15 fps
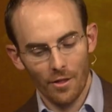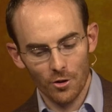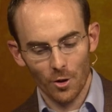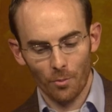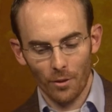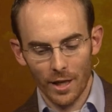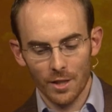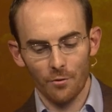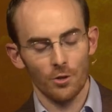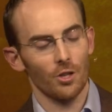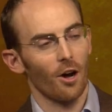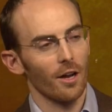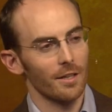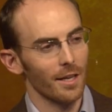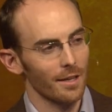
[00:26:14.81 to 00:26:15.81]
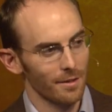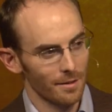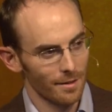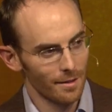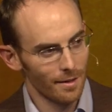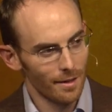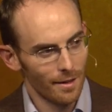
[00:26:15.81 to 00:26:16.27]
there's a place for taunting,
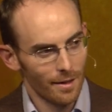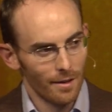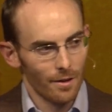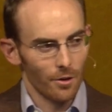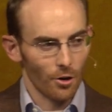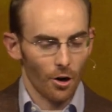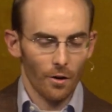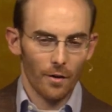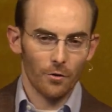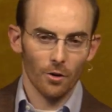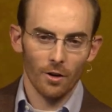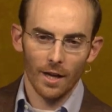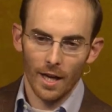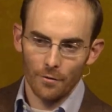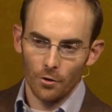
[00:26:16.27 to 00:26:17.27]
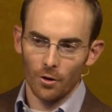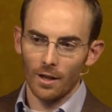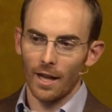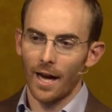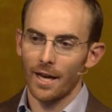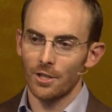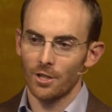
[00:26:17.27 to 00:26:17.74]
you know, if you're, if you're
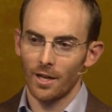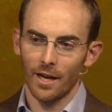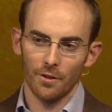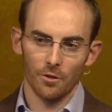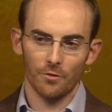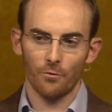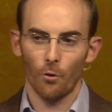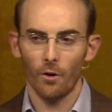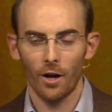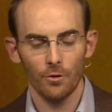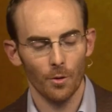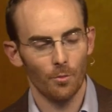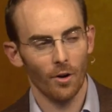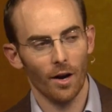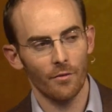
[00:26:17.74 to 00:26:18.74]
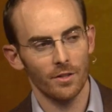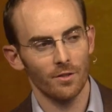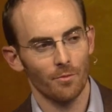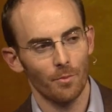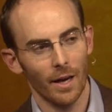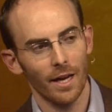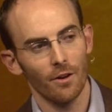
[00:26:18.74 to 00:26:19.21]
Elijah and there's 400 prophets
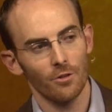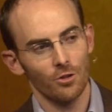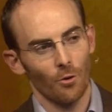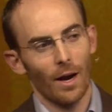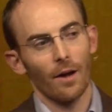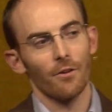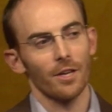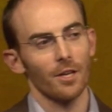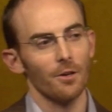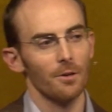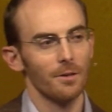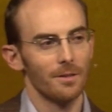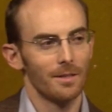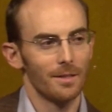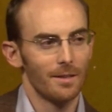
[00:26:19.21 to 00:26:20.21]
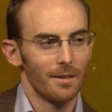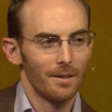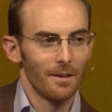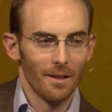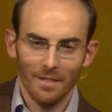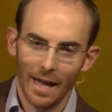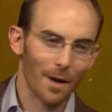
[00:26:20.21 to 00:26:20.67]
of Baal surrounding you,
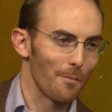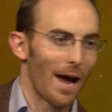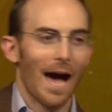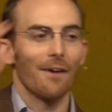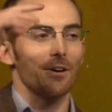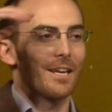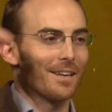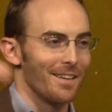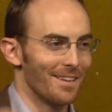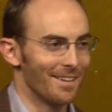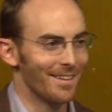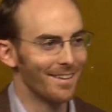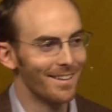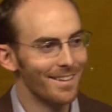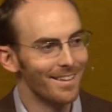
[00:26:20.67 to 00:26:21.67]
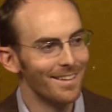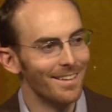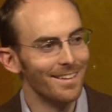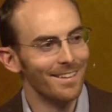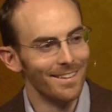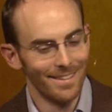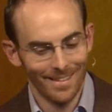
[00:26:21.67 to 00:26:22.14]
let them have it.
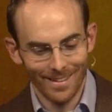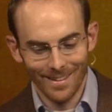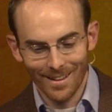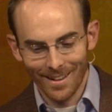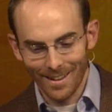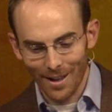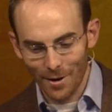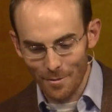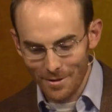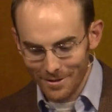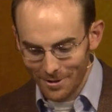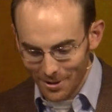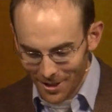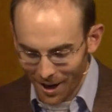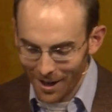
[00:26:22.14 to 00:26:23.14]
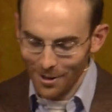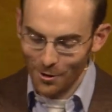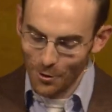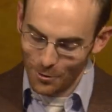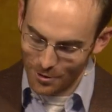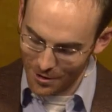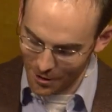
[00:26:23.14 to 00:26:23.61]
Let them cut
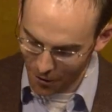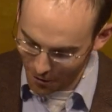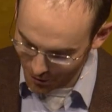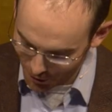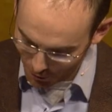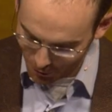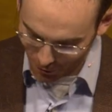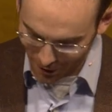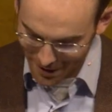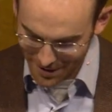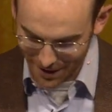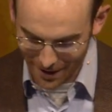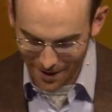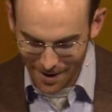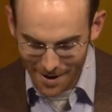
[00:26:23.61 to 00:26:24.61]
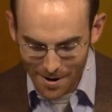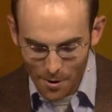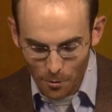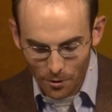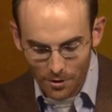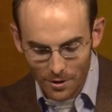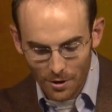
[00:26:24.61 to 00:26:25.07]
loose. Go, go crazy
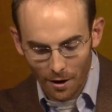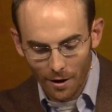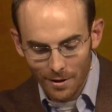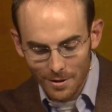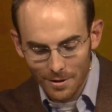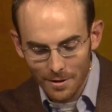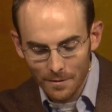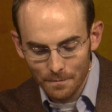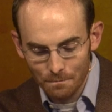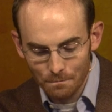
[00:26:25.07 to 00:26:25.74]
with the taunts.